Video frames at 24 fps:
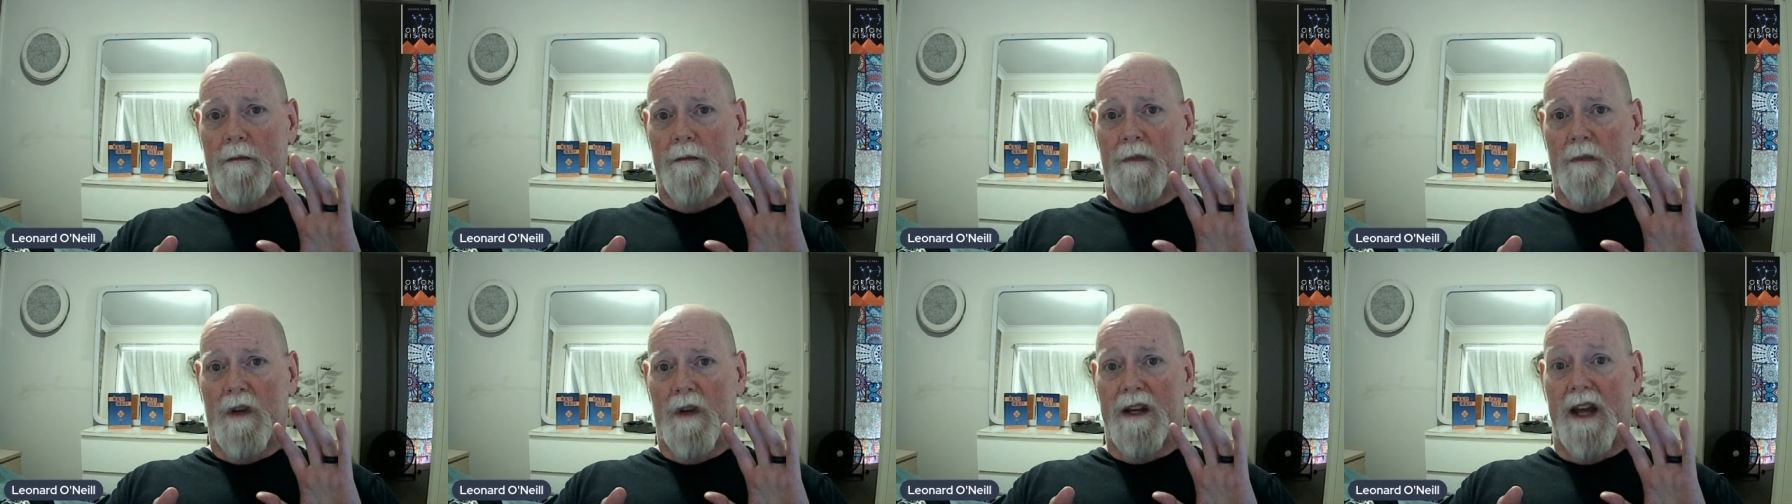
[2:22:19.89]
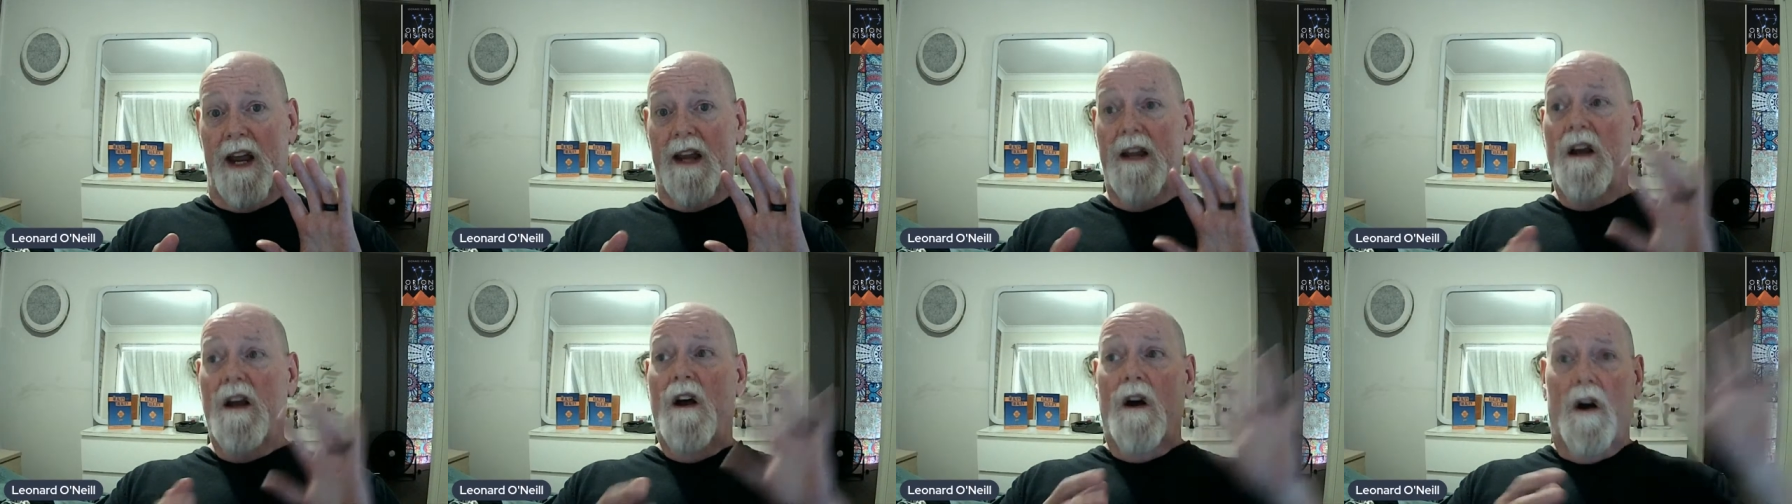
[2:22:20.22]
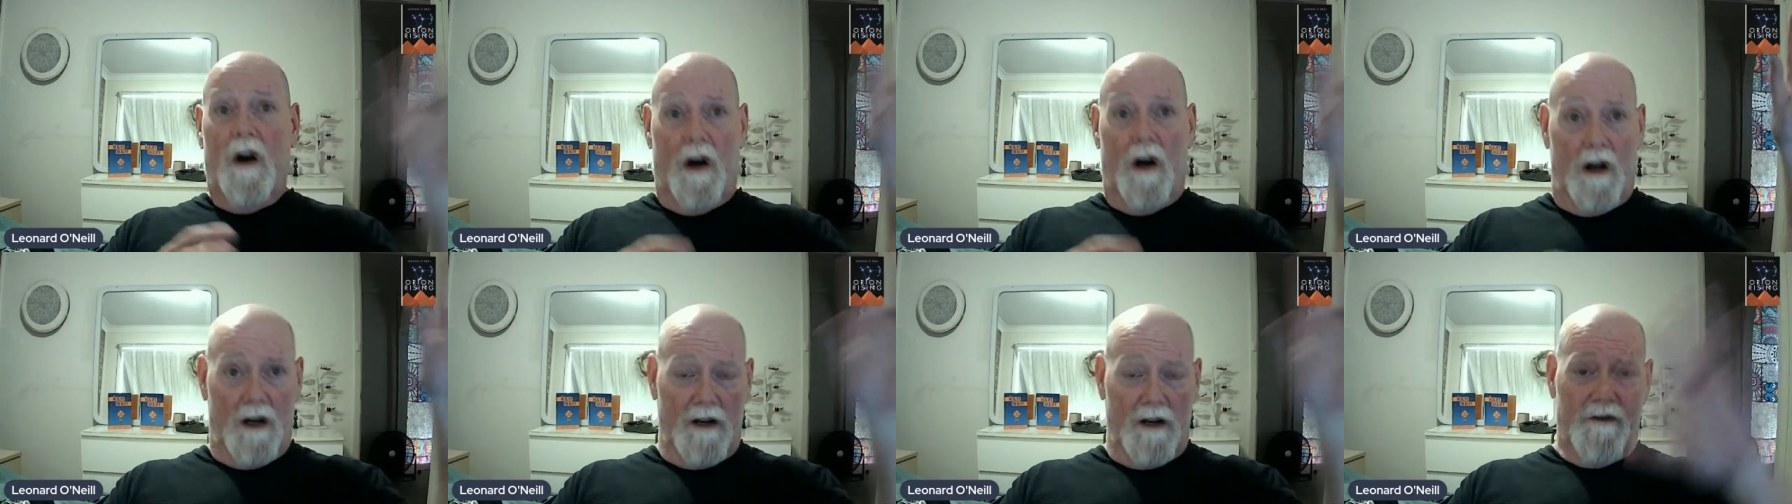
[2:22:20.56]
Okay.
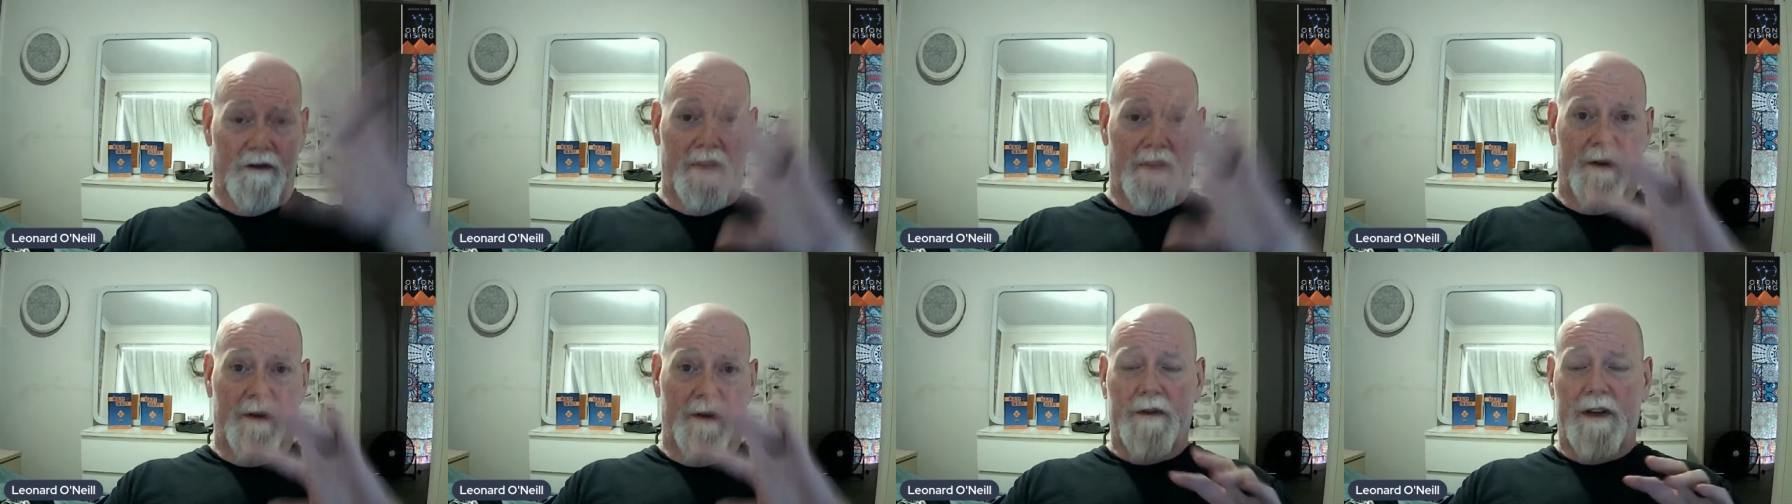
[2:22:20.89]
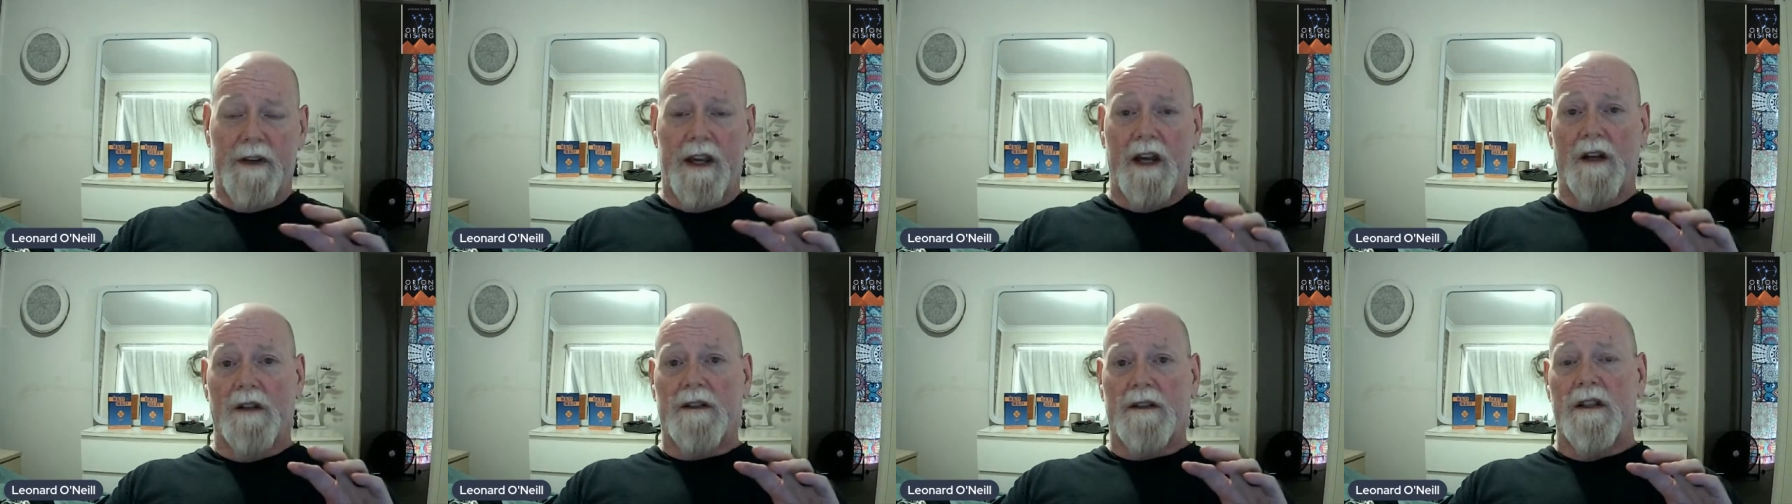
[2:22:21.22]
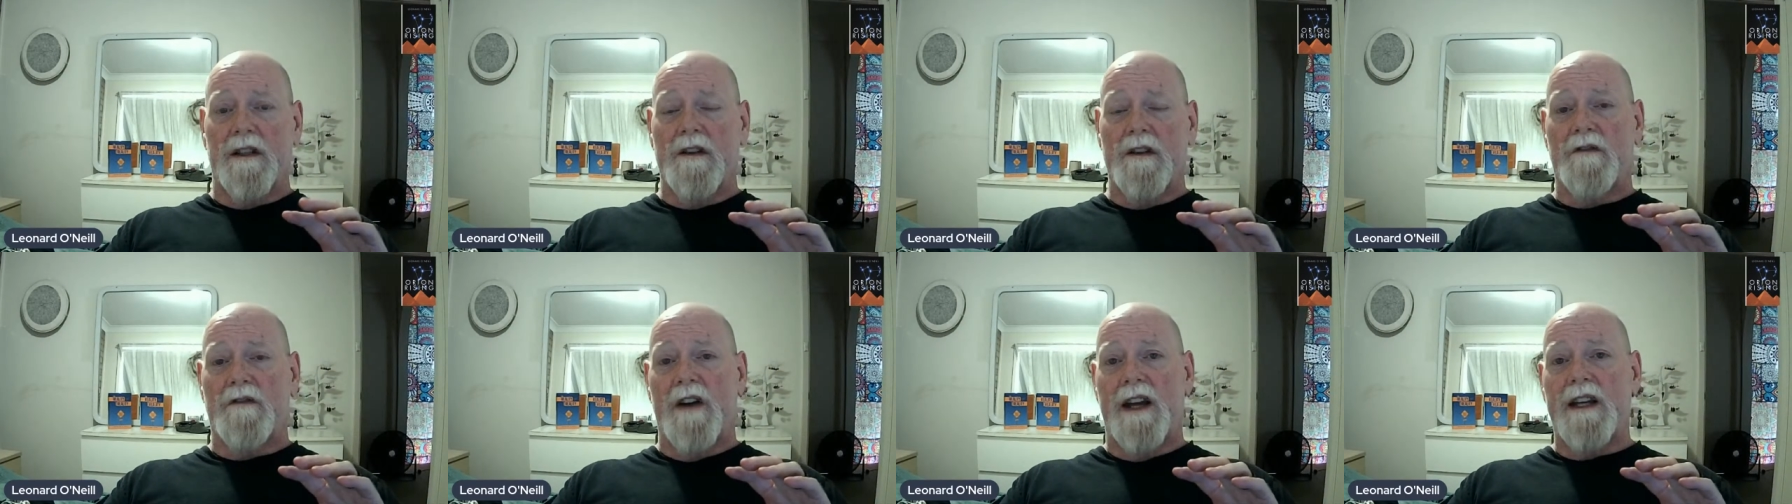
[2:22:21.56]
All of the Celts and
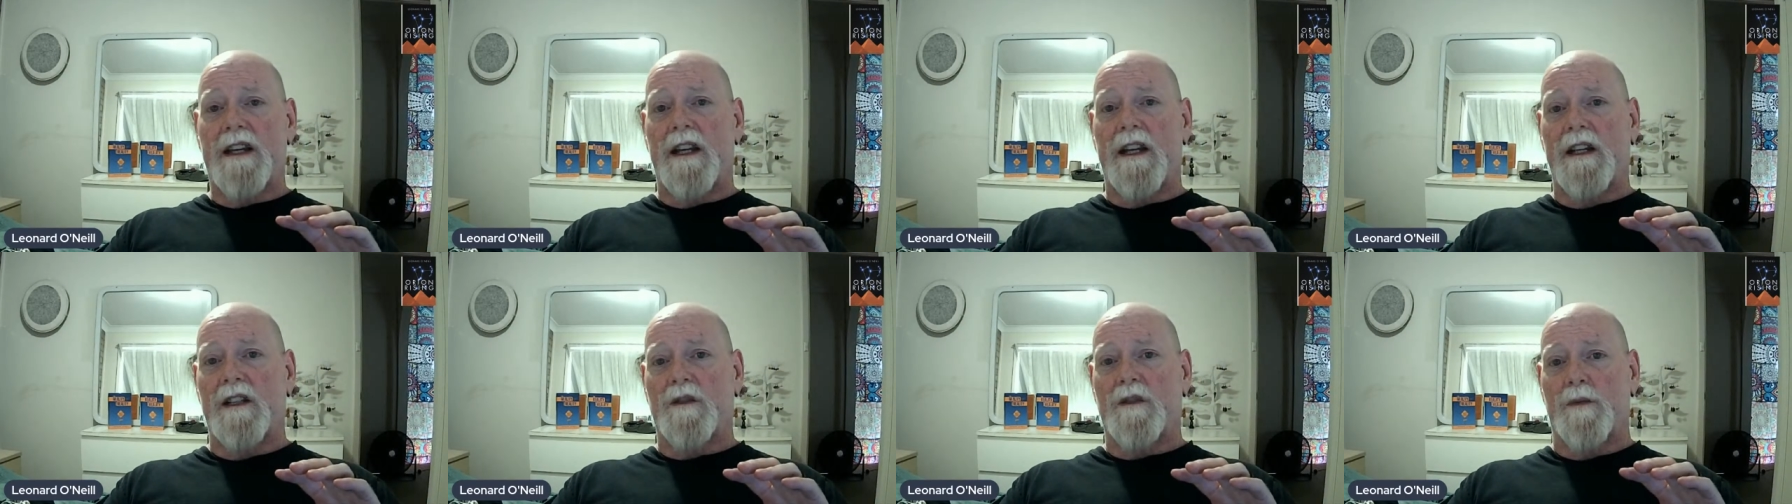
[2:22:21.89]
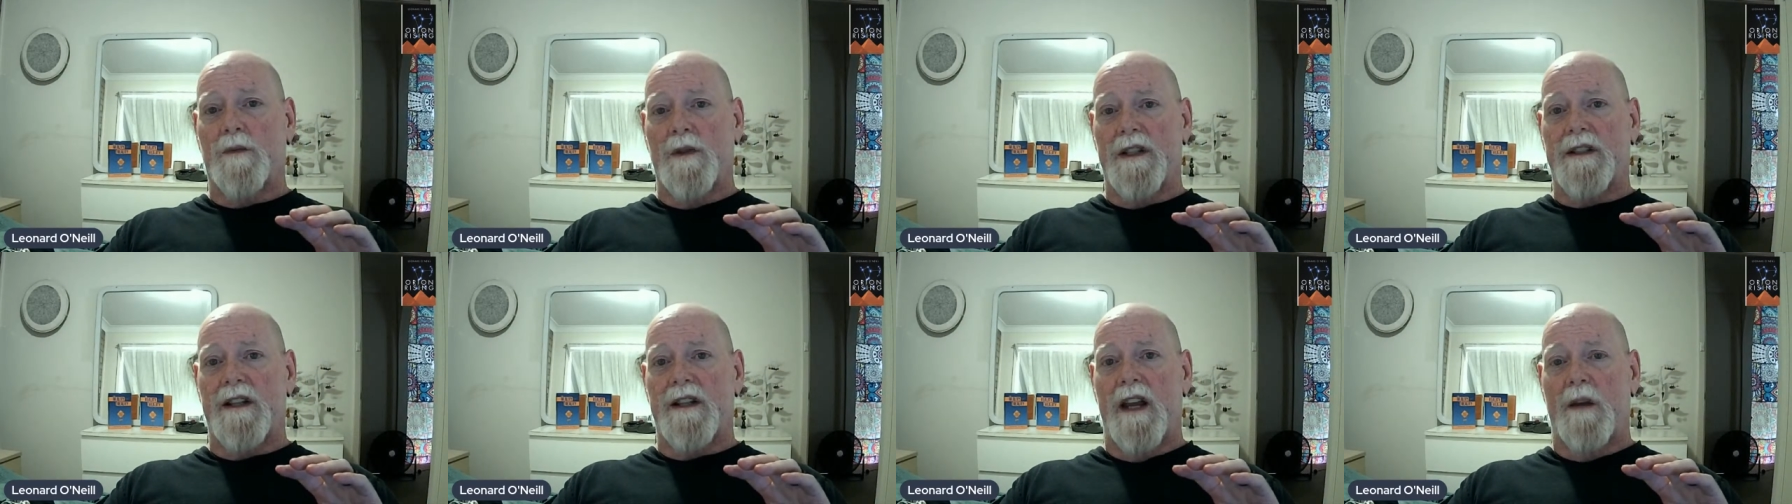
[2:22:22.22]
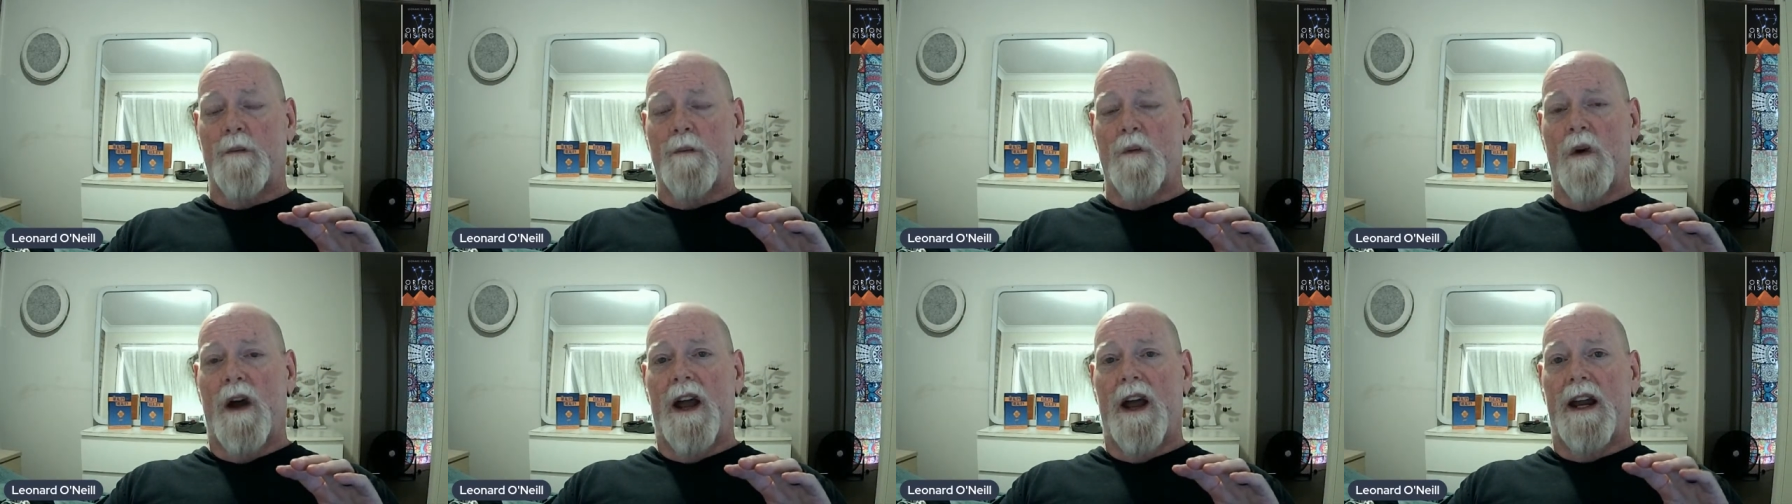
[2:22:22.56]
the Vikings were the same
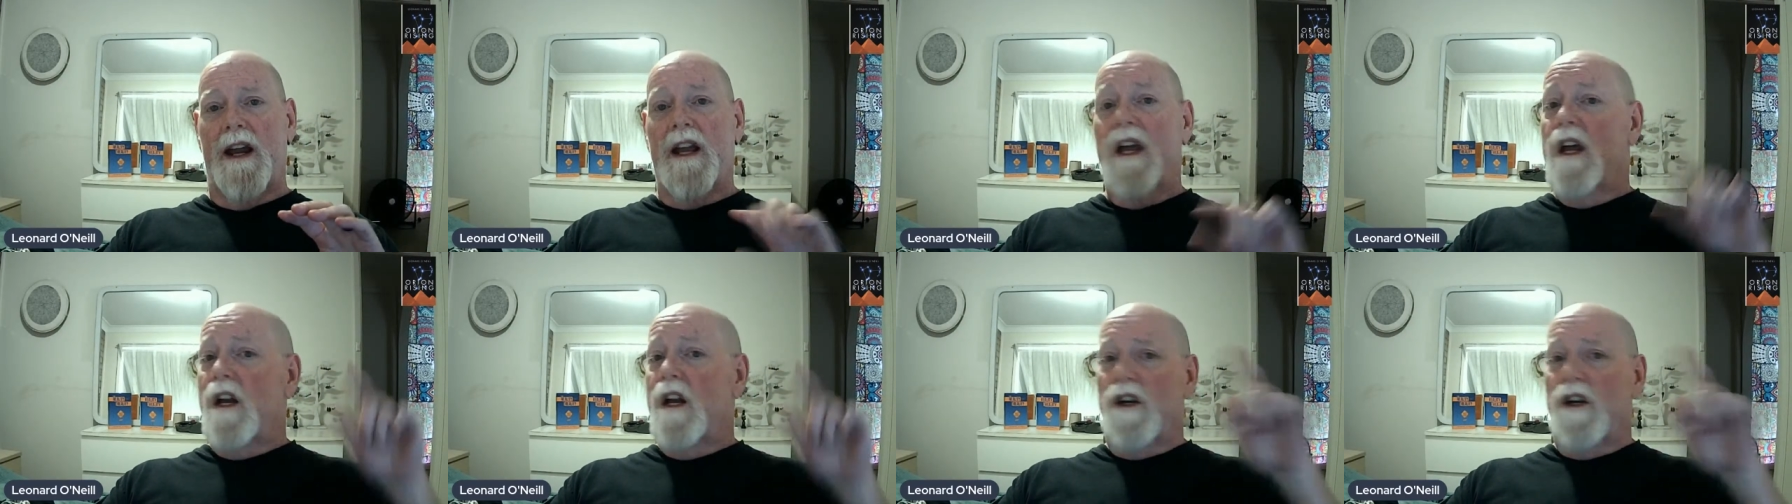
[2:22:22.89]
way.